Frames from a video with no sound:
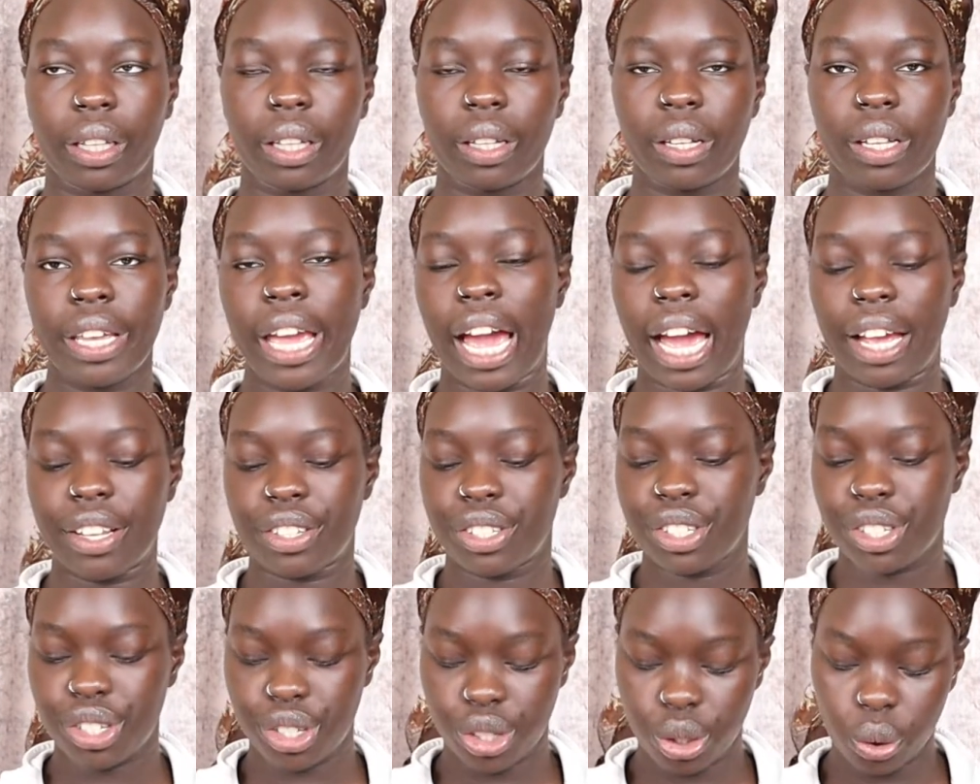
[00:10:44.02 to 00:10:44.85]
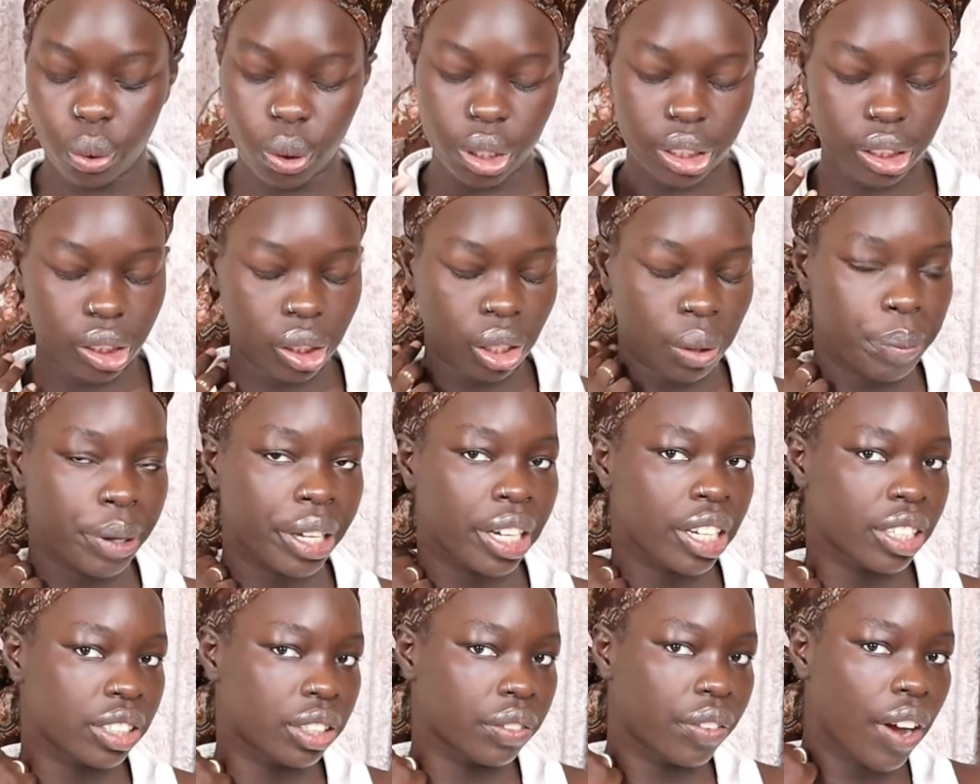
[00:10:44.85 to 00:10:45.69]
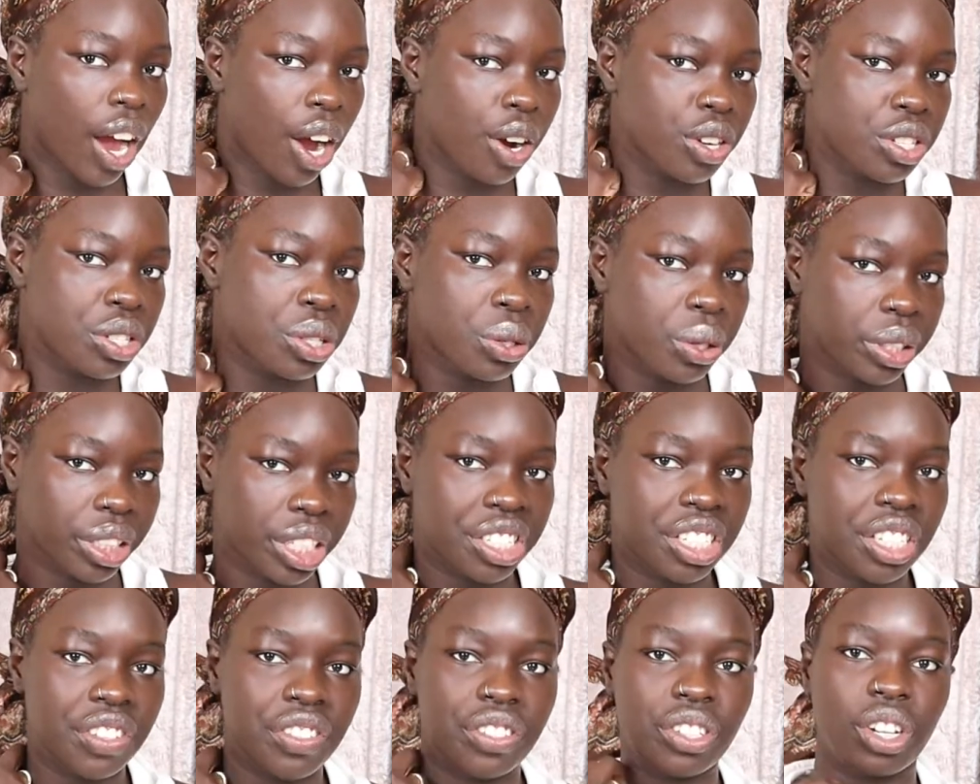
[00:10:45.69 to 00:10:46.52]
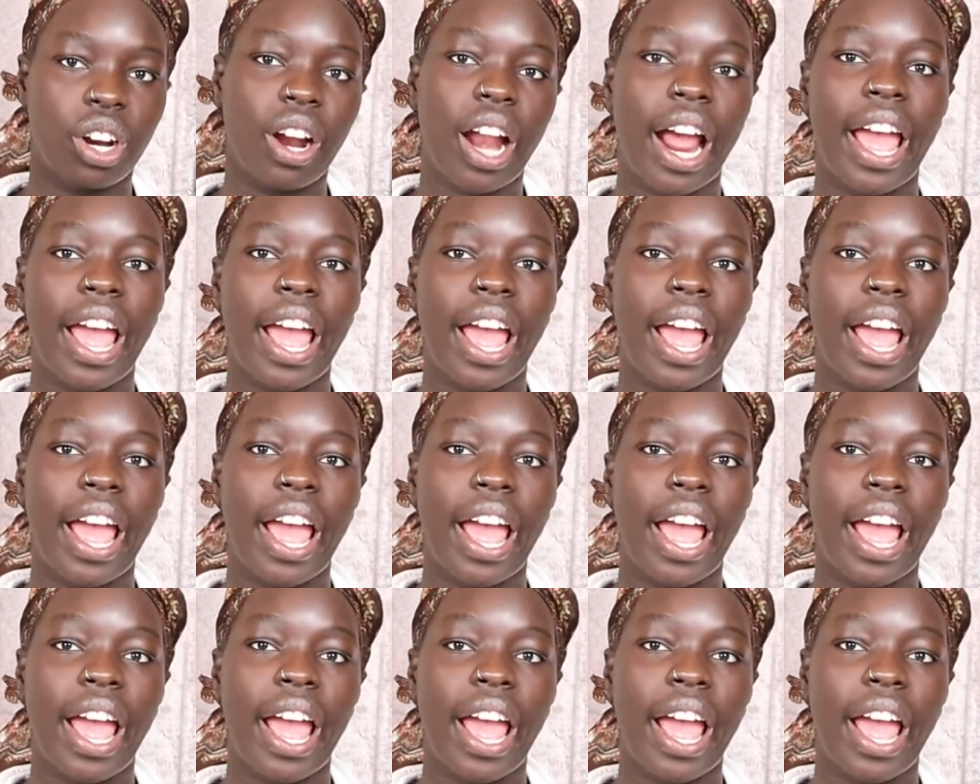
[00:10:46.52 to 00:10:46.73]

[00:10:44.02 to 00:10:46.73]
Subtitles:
Yeah, just short because of how short the shifts are.